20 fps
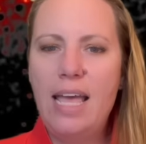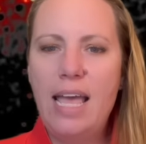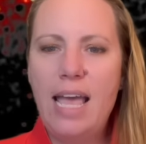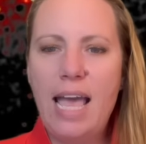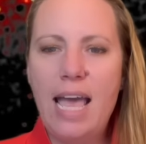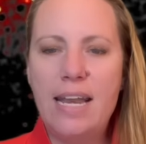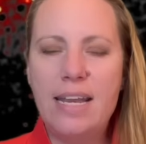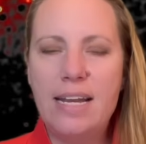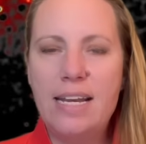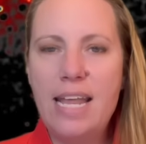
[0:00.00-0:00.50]

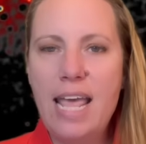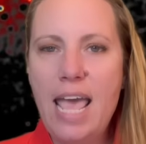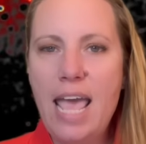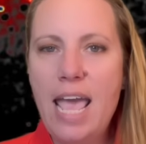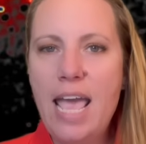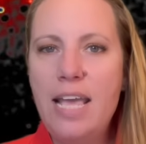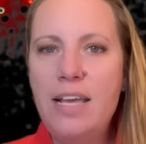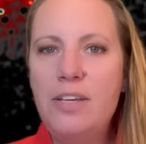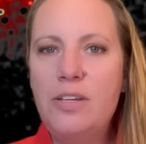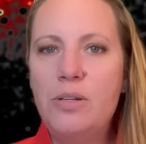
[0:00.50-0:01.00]
at an
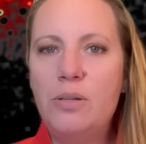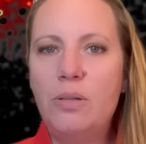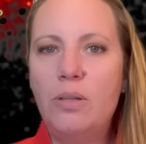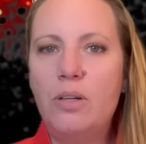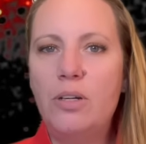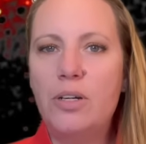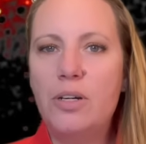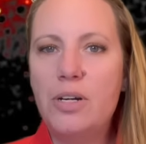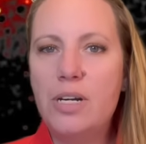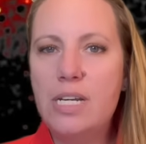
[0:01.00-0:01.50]

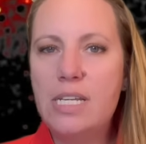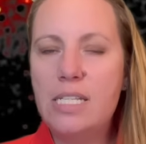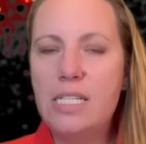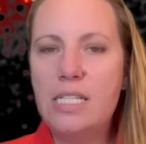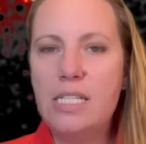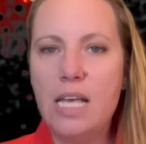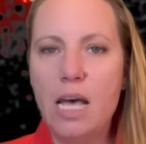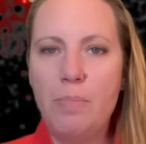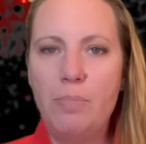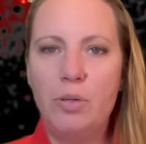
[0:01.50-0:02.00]
angular
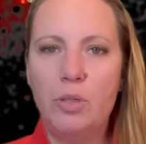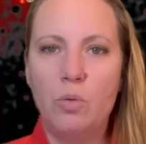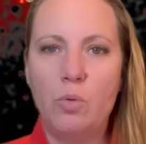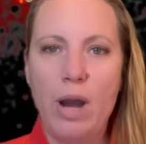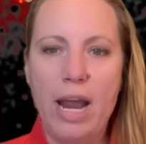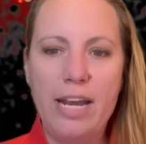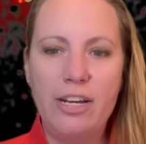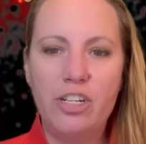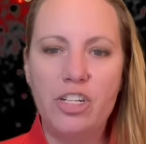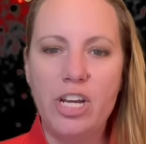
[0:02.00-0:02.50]

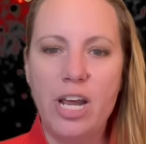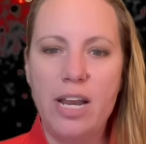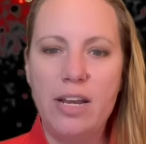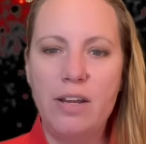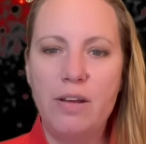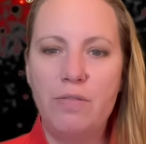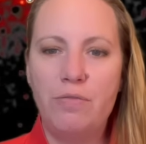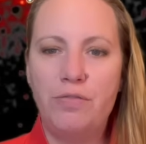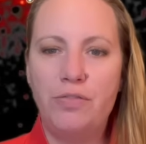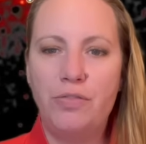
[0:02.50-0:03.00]

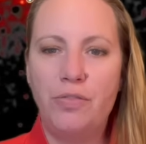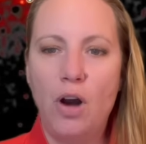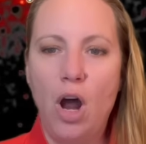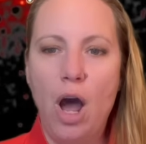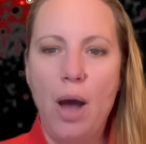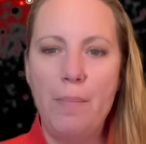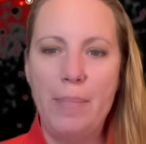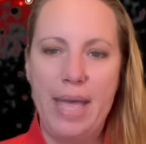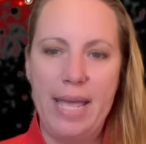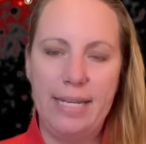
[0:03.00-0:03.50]
separation
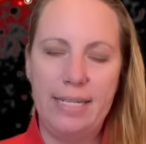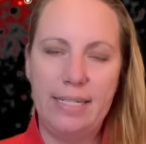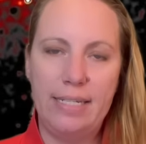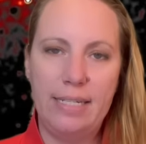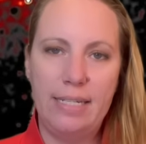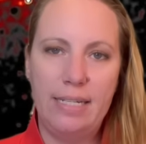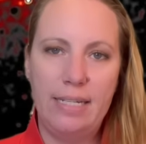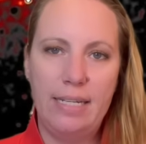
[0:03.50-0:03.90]
from it.